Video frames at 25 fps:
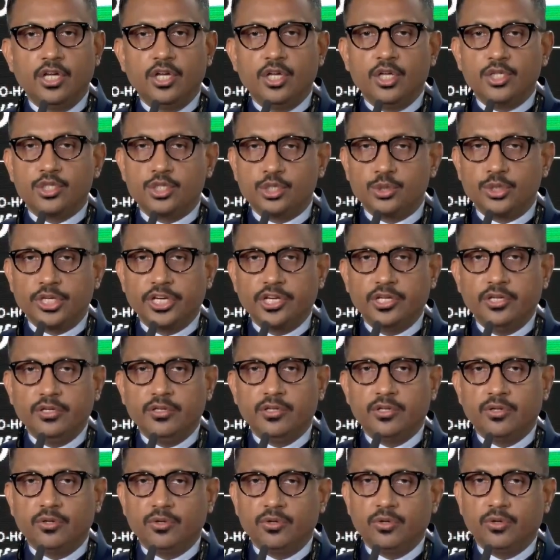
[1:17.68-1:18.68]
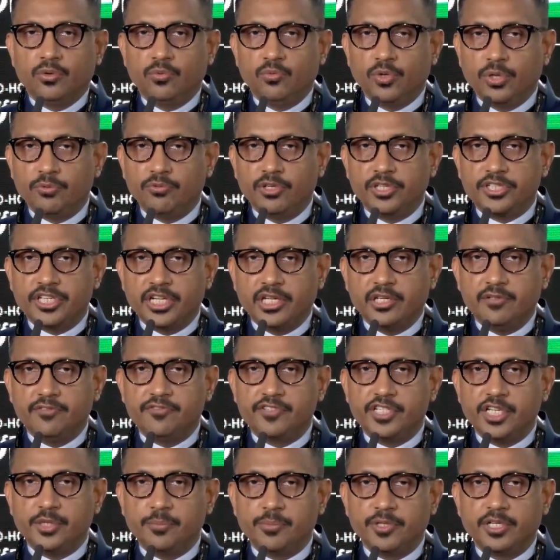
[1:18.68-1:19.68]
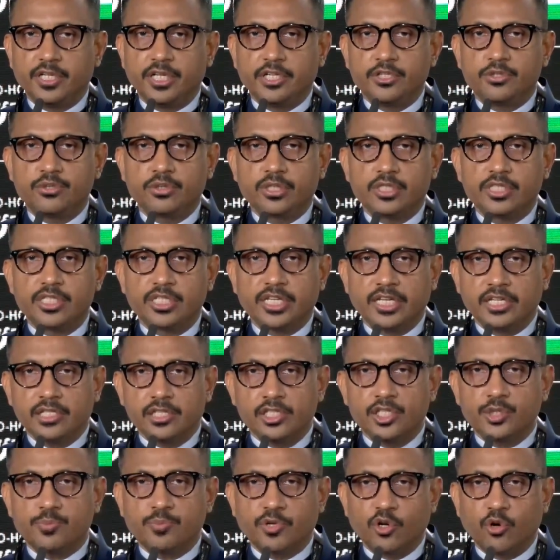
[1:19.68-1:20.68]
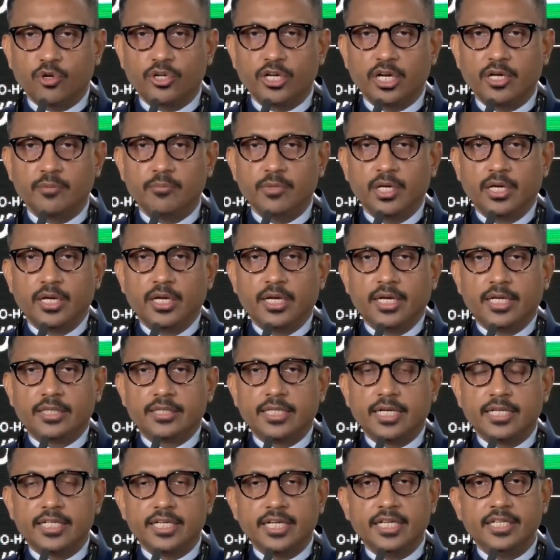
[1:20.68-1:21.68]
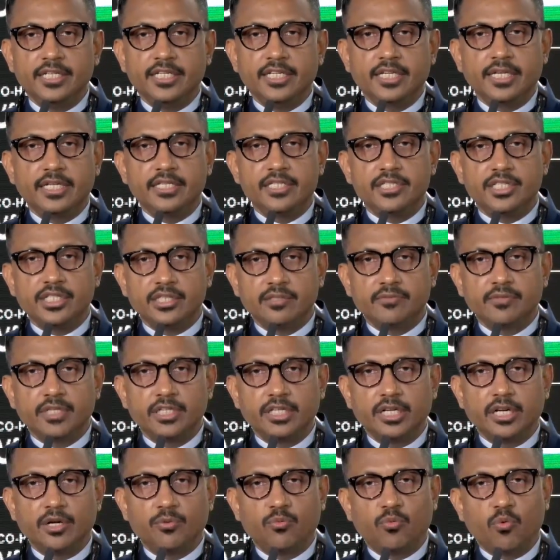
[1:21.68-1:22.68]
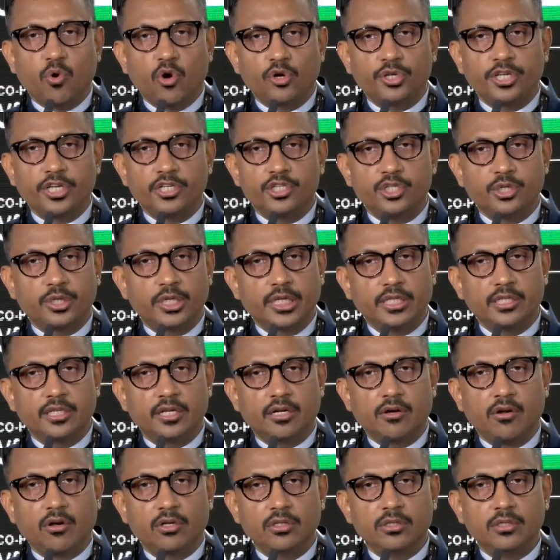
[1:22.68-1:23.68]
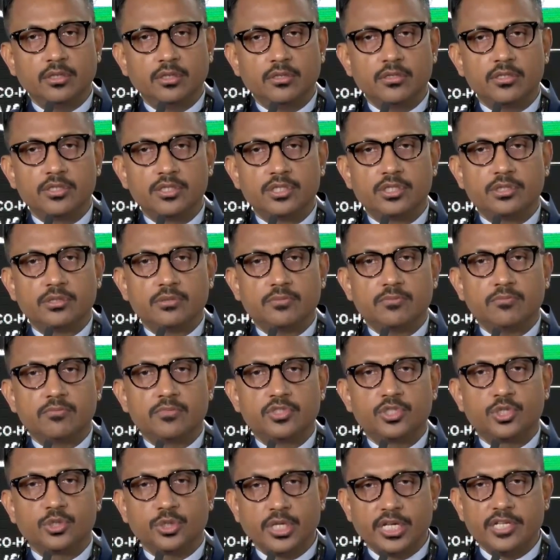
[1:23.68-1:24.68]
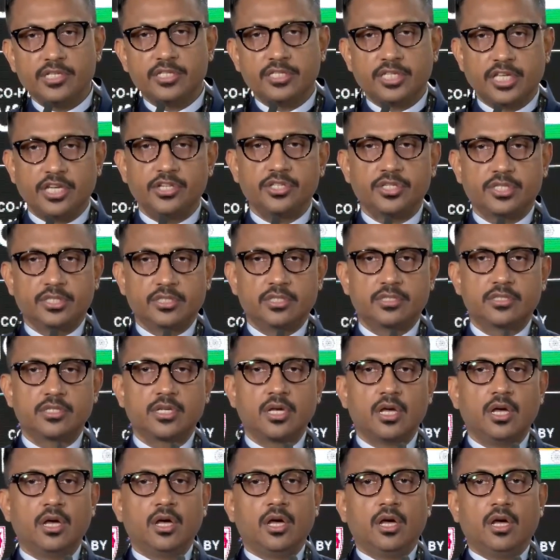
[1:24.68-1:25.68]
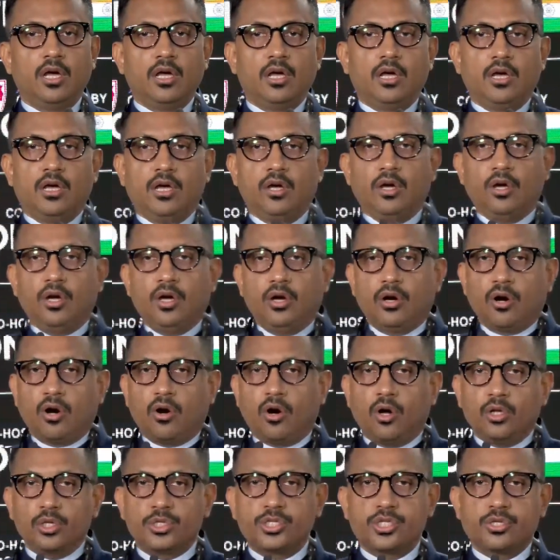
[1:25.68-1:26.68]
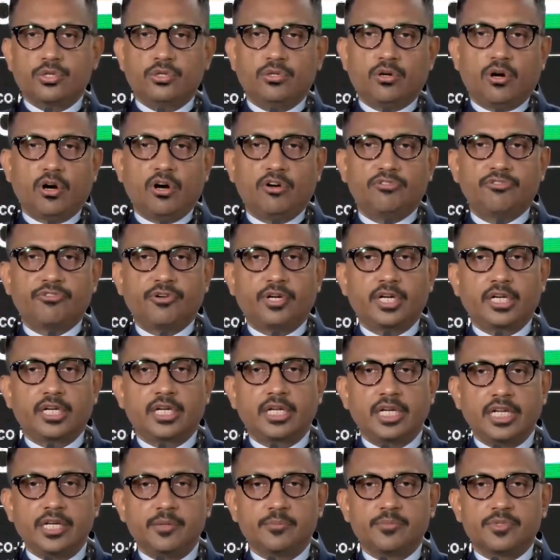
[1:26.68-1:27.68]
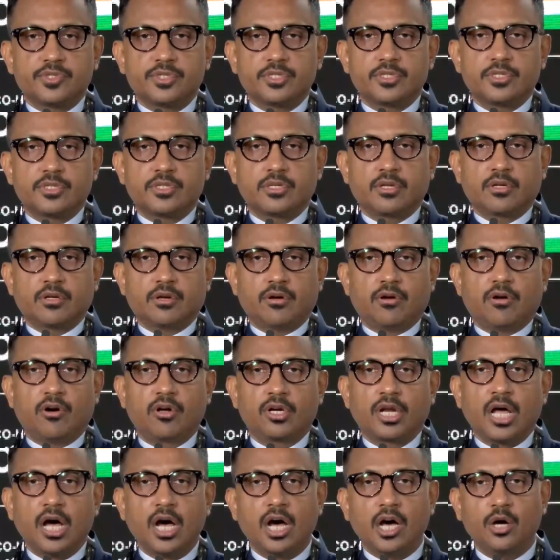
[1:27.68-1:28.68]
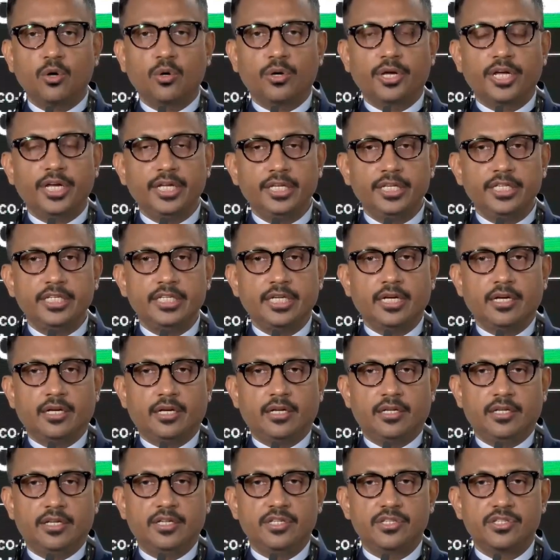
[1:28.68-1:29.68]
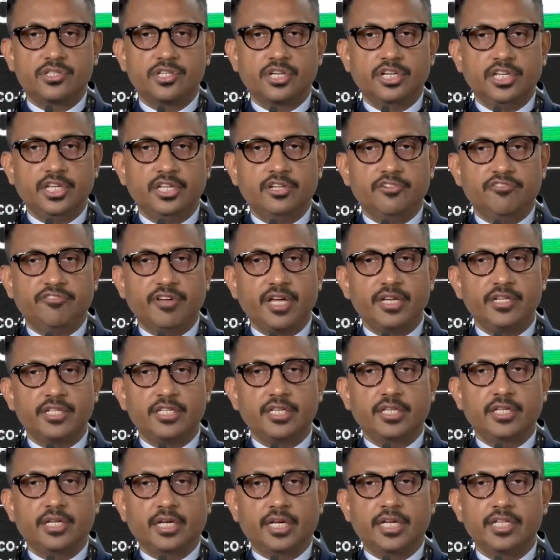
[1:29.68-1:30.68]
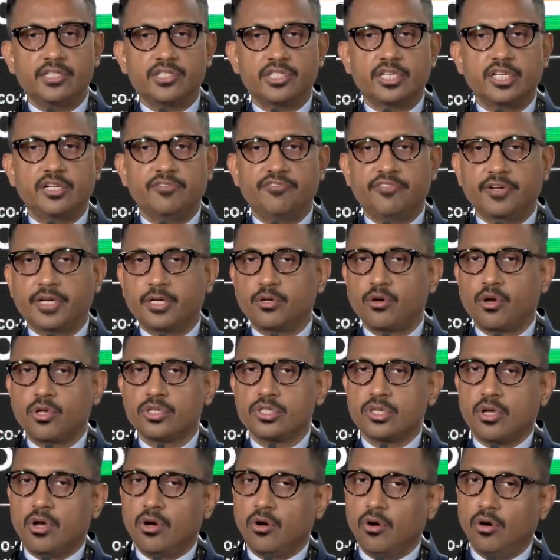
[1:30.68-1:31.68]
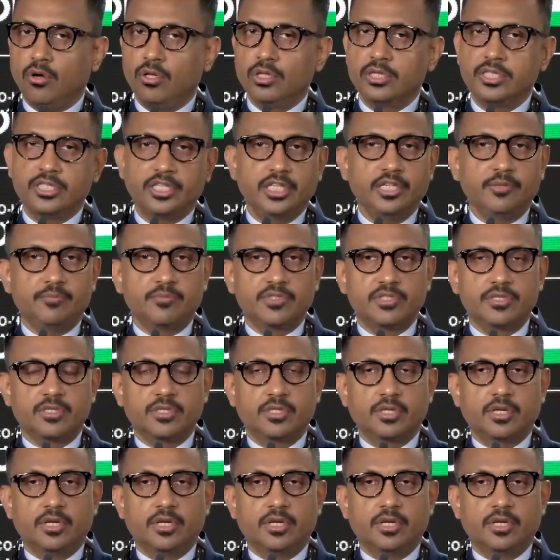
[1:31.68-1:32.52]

Today, we will delve deeper into the skills program that India and Germany are working together on. Today's sessions also offer a glimpse on how India is reinventing itself across all themes